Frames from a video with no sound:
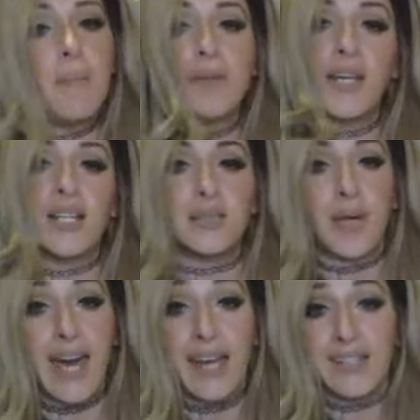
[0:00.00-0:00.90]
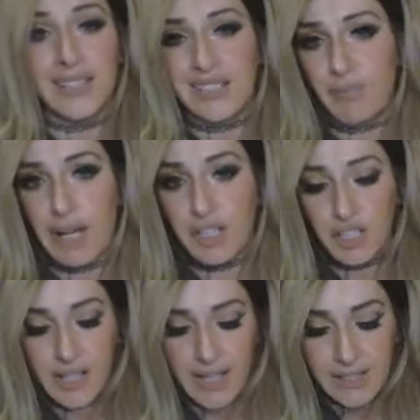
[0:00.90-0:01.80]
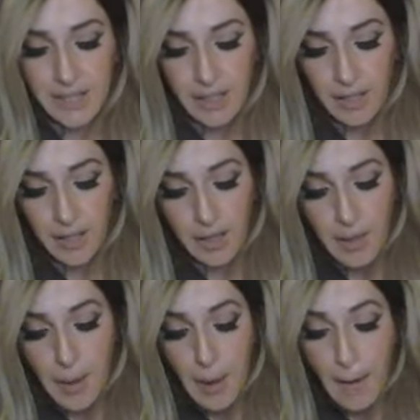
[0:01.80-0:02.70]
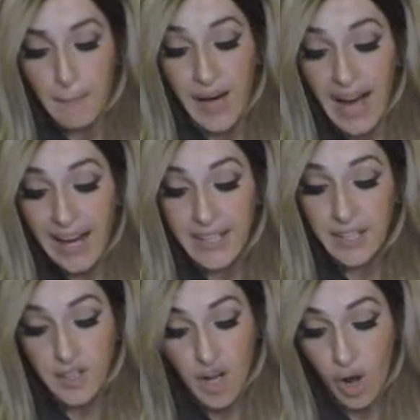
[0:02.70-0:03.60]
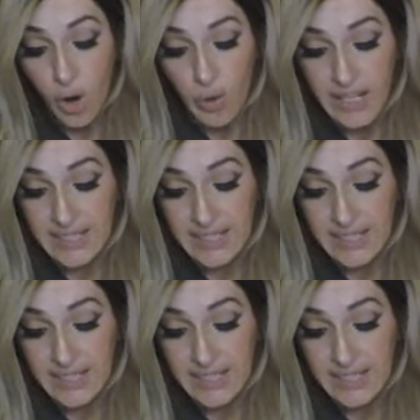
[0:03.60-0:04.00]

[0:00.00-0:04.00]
because we had an inspection last year. But I didn't know his